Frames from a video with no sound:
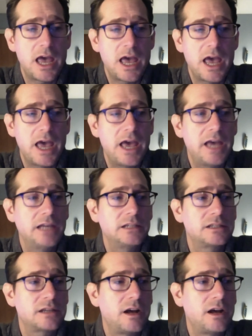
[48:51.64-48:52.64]

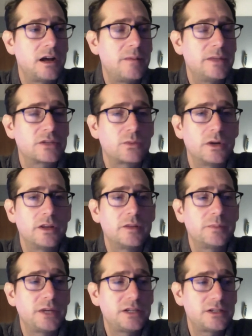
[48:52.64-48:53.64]
and um, it's one of the
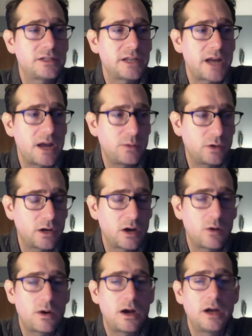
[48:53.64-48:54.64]
places that I will
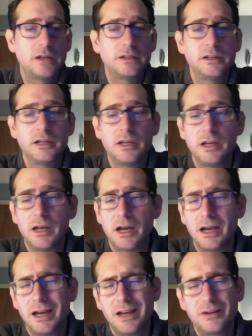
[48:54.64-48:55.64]
go on.
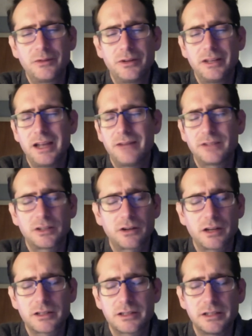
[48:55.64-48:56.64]
I, I don't really have to
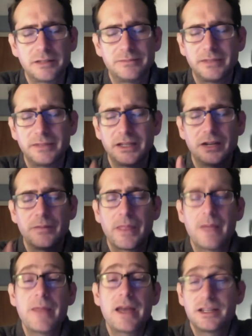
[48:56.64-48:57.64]
cross the, you know,
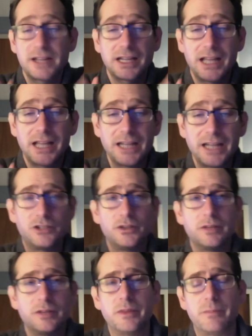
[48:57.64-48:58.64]
I'm not as inclined to do
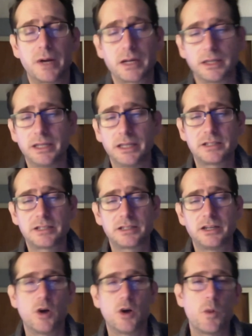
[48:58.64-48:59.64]
the, the bucket list, you
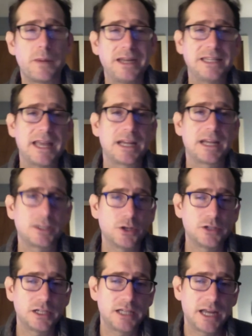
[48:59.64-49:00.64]
know, opening day,
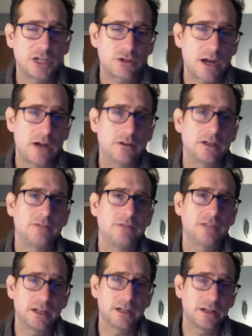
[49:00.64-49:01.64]
closing day trout. I've
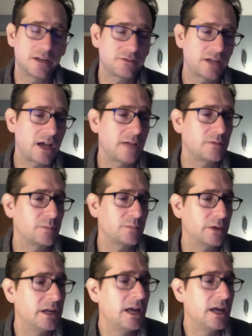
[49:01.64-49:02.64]
done it enough times,
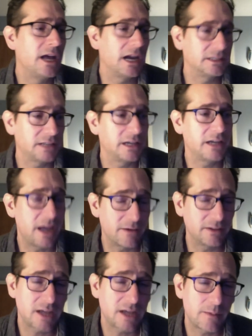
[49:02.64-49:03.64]
but I'll tell you,
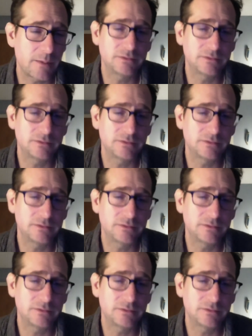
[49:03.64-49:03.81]
every time I've